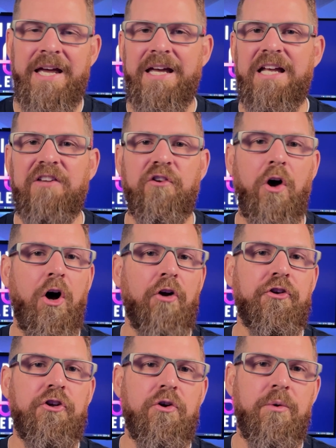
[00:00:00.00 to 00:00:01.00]
It's all
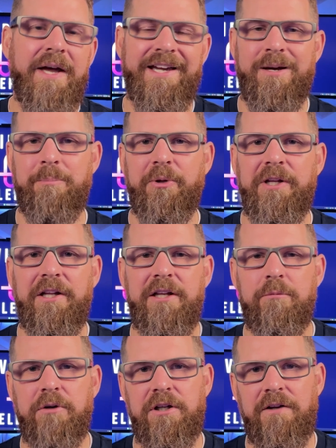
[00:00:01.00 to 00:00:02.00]
new and
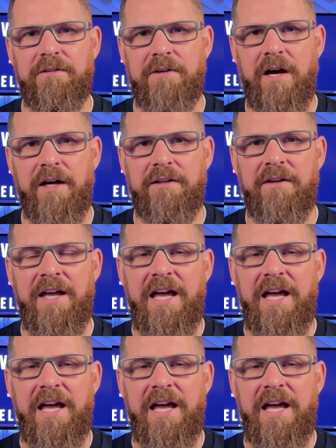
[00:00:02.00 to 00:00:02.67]
completely redesigned.